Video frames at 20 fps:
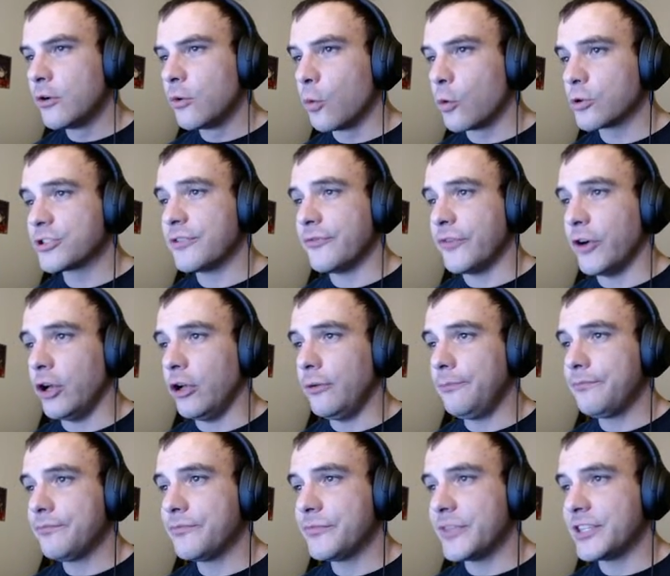Worst of
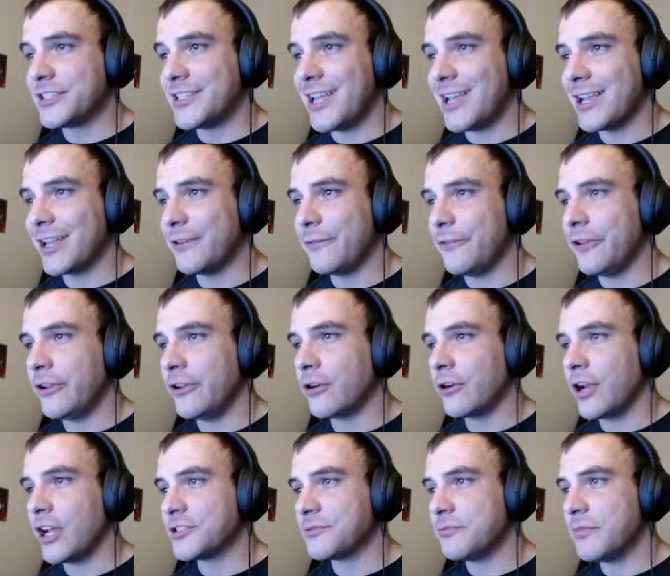all, this nagging
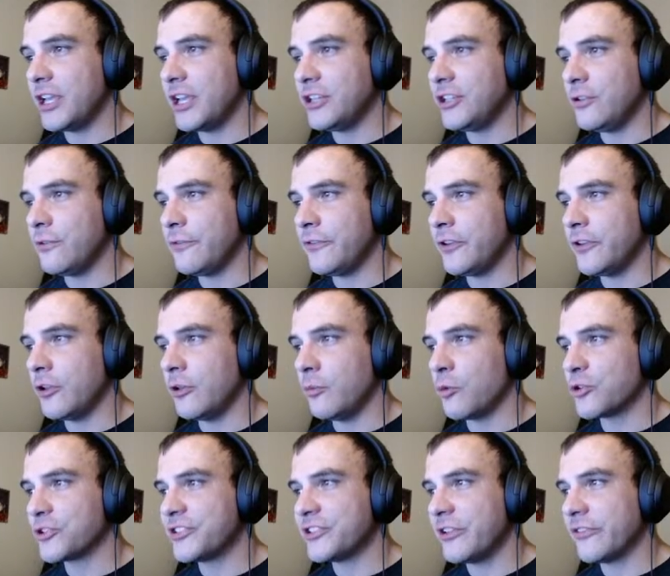fear has made you feel
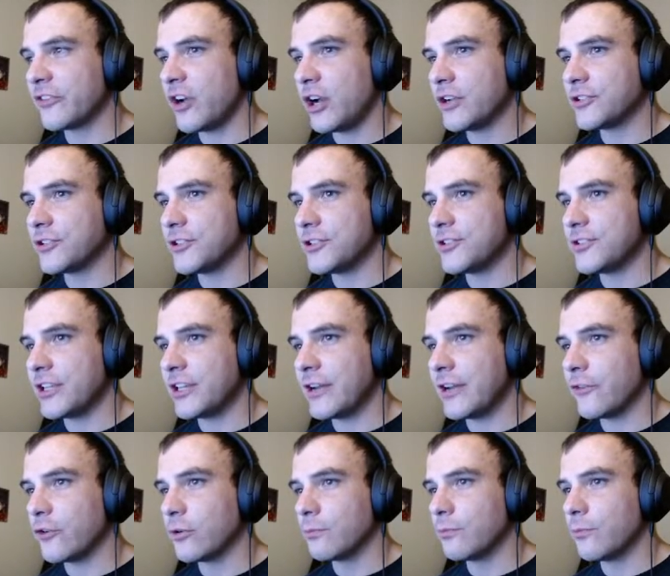more self-conscious than
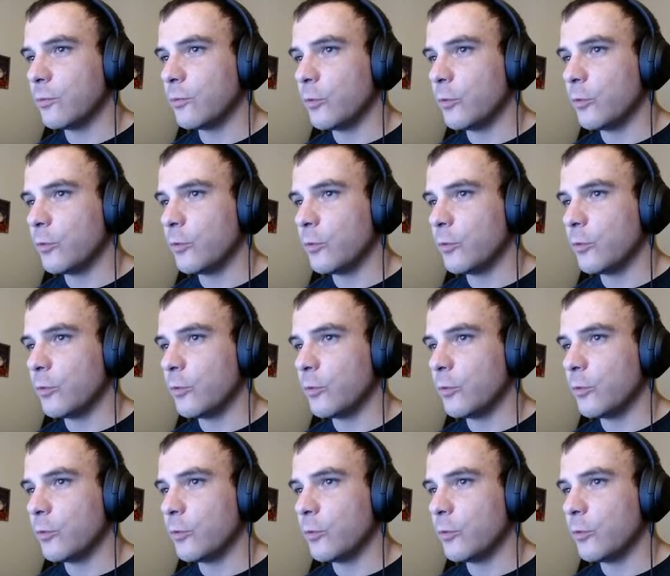ever,